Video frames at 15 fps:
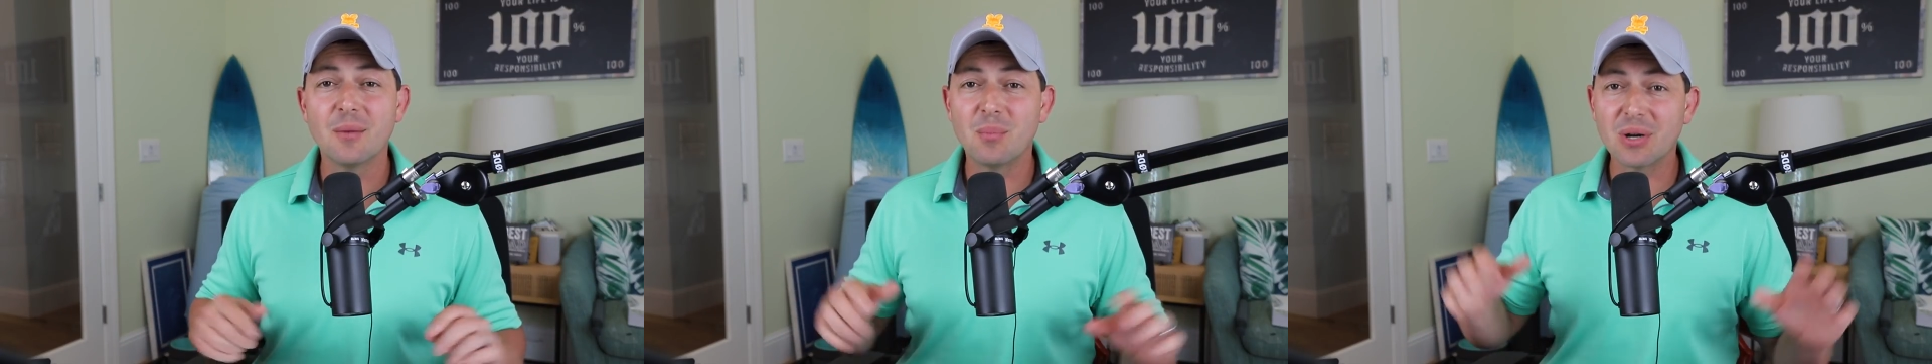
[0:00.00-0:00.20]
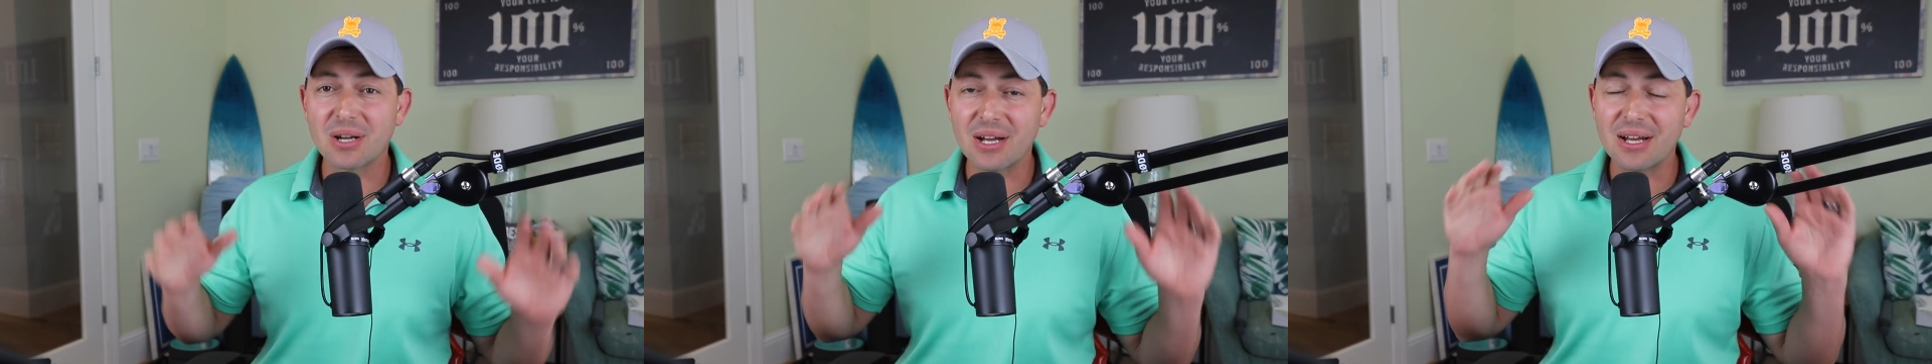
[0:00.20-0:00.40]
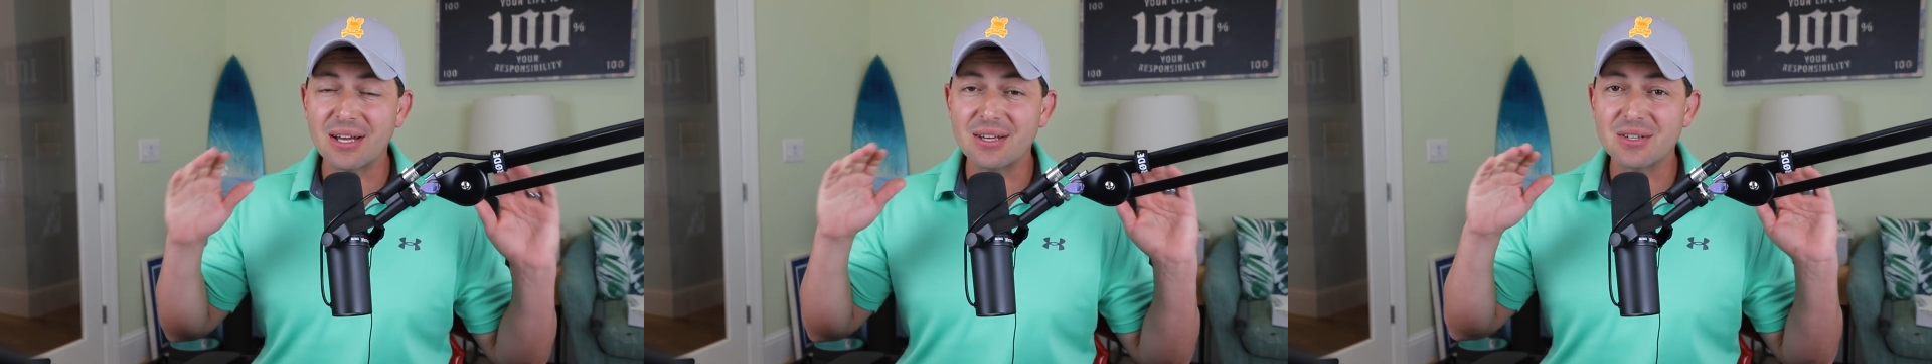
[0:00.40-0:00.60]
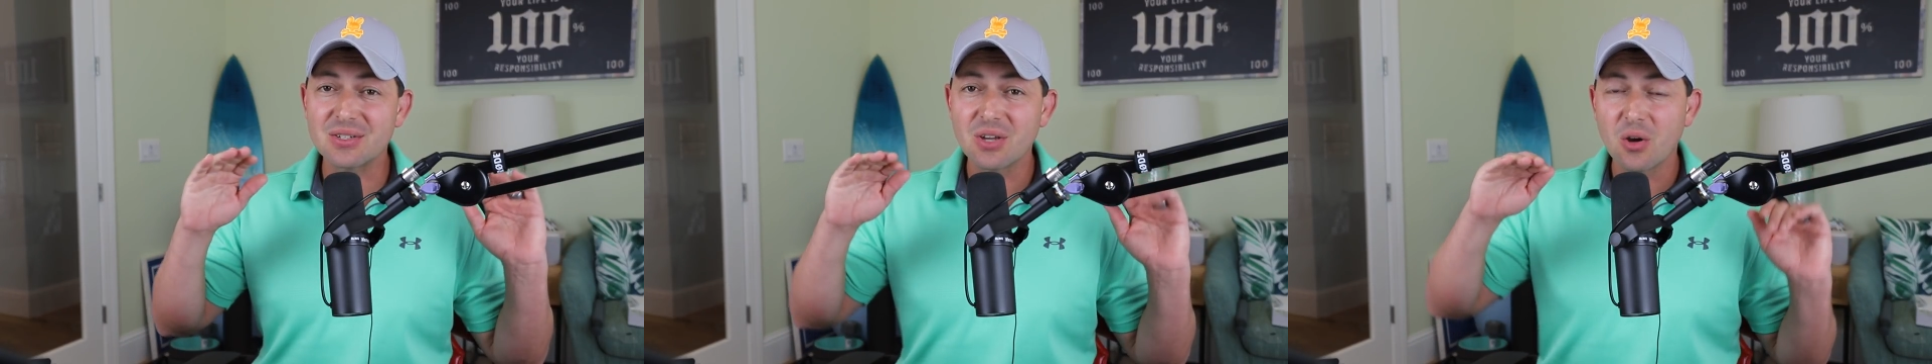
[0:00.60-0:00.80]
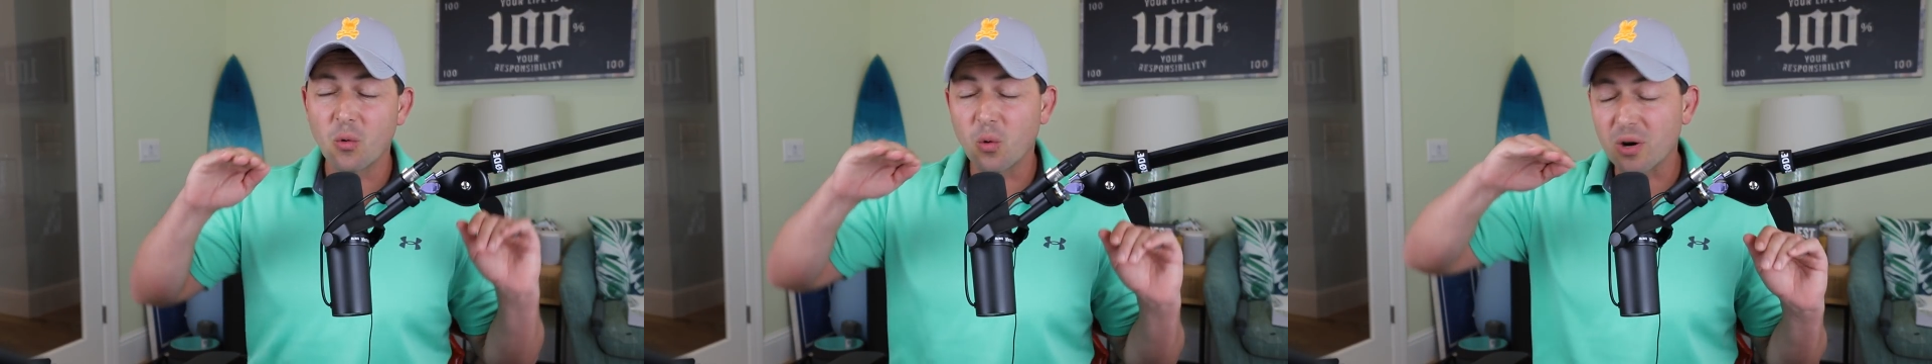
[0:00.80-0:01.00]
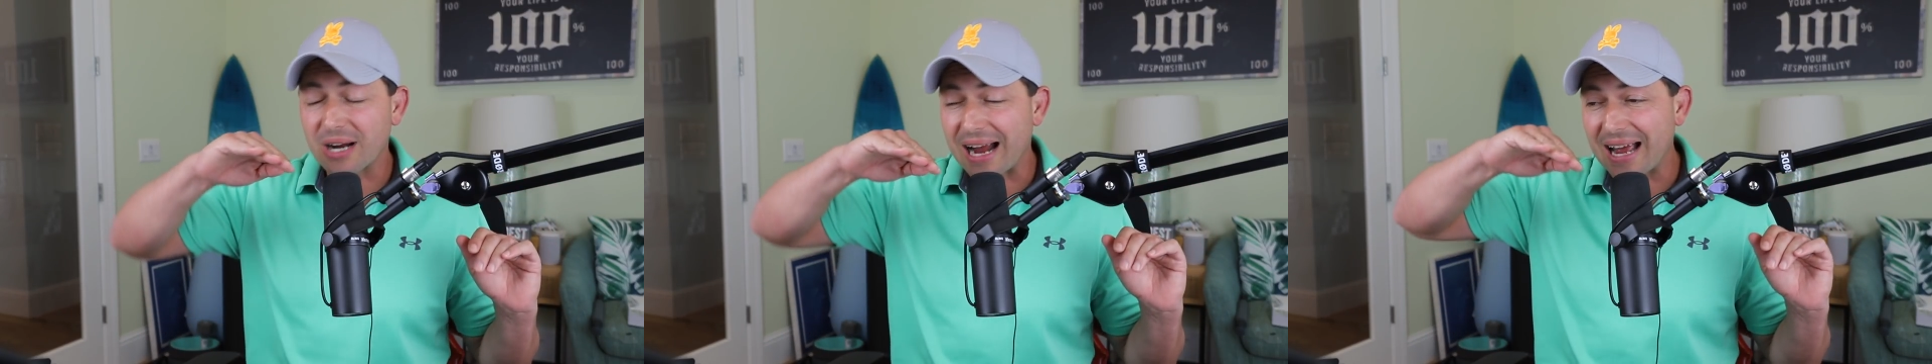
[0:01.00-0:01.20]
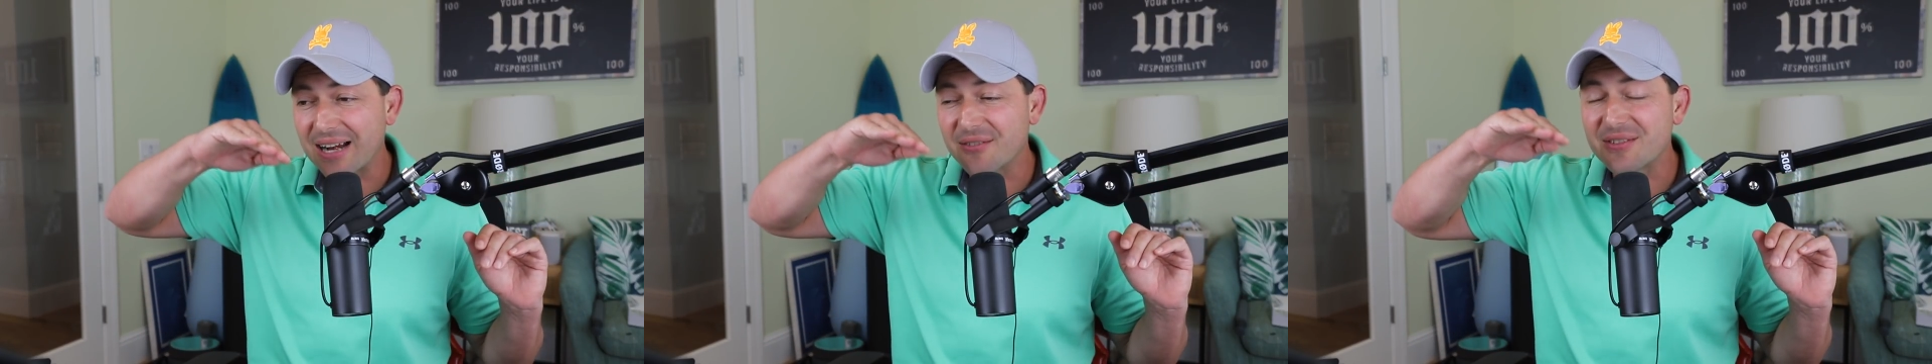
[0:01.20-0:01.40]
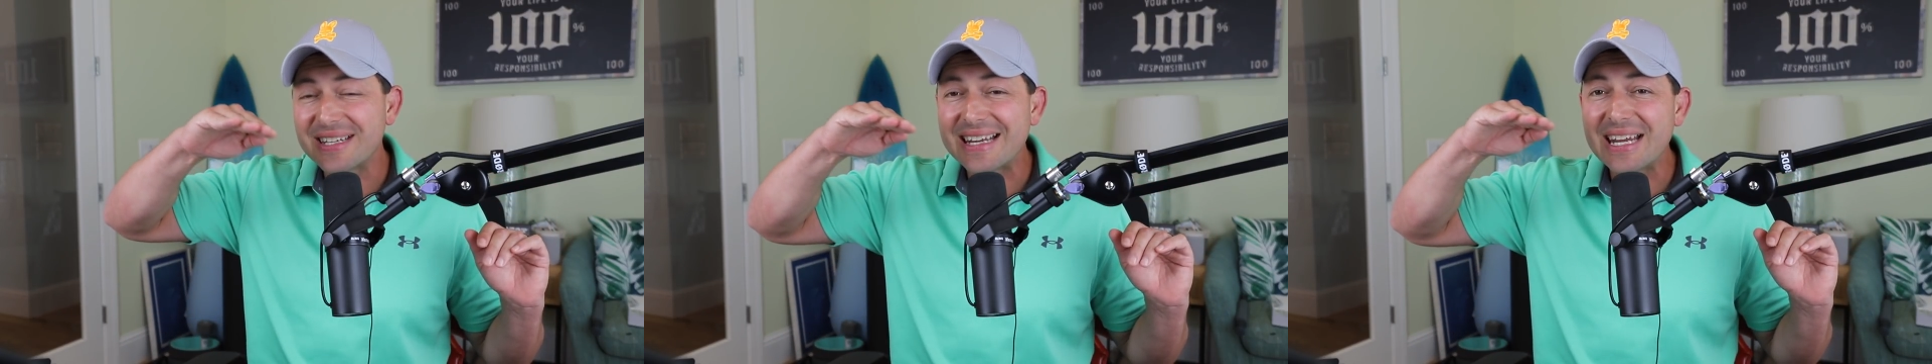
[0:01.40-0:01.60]
because we're
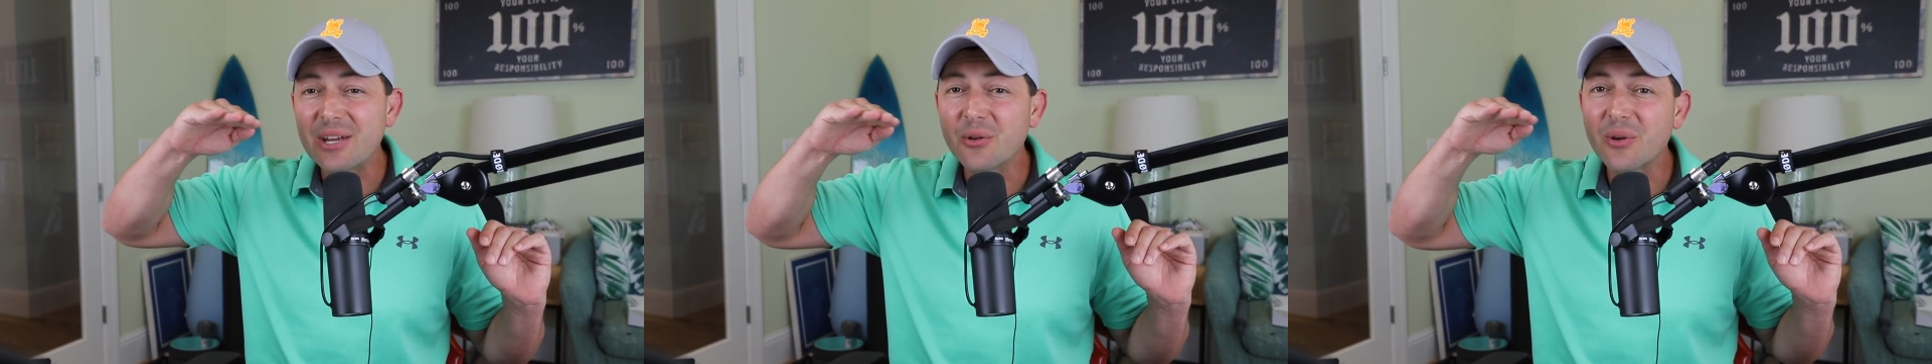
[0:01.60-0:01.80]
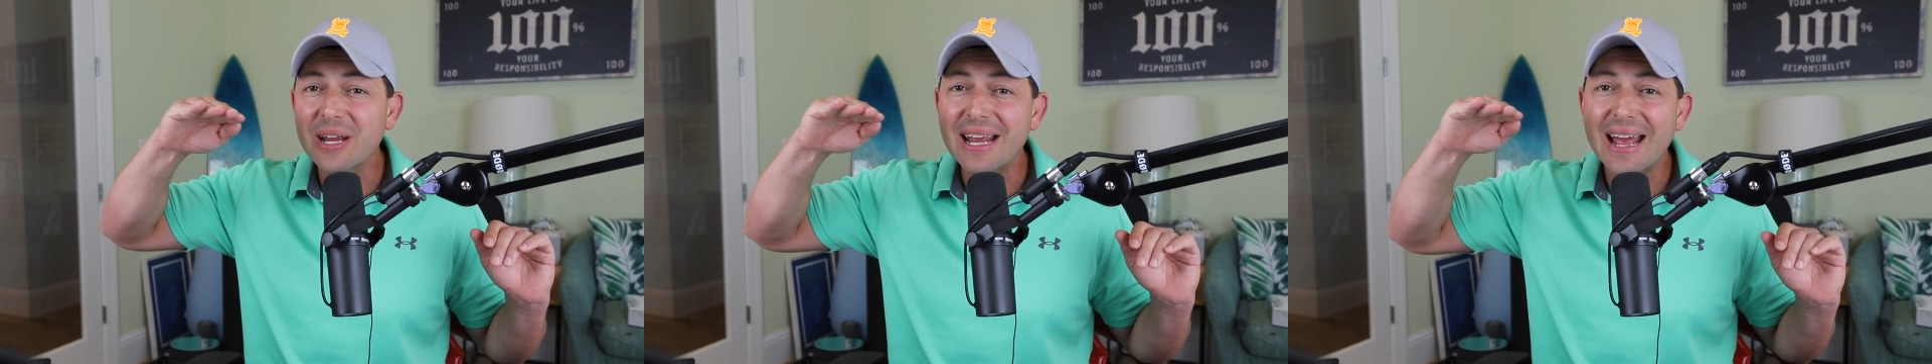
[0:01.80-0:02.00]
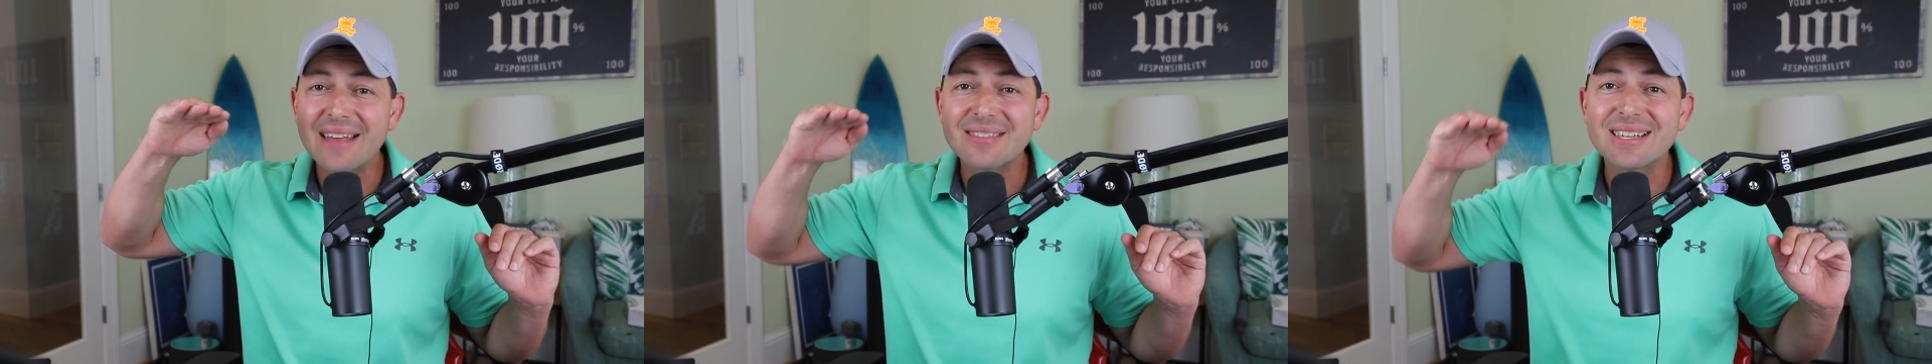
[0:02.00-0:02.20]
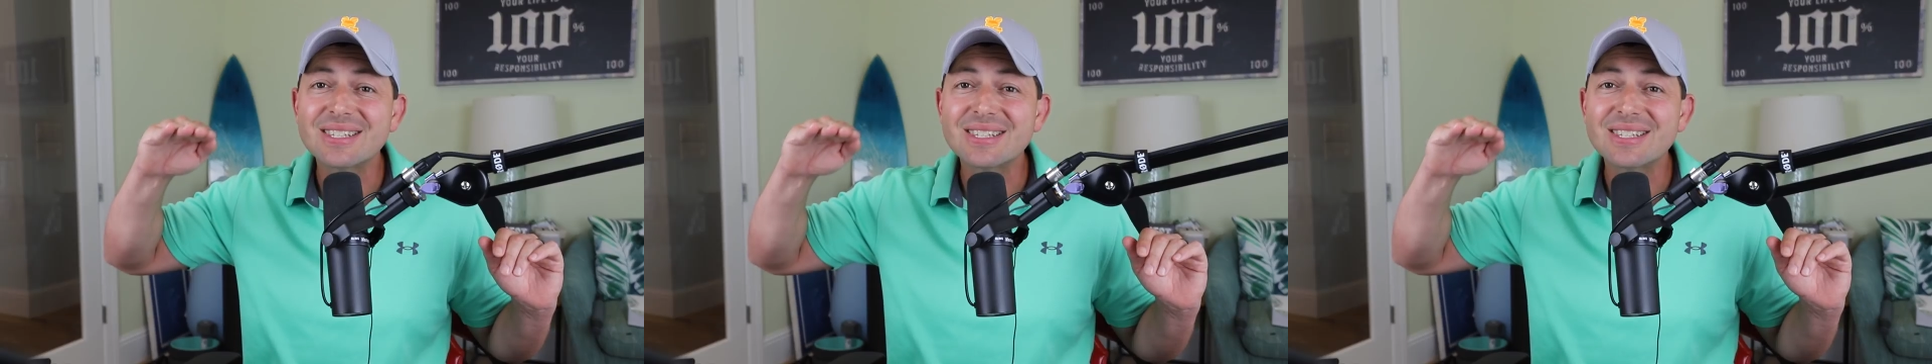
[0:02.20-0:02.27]
kind of teetering at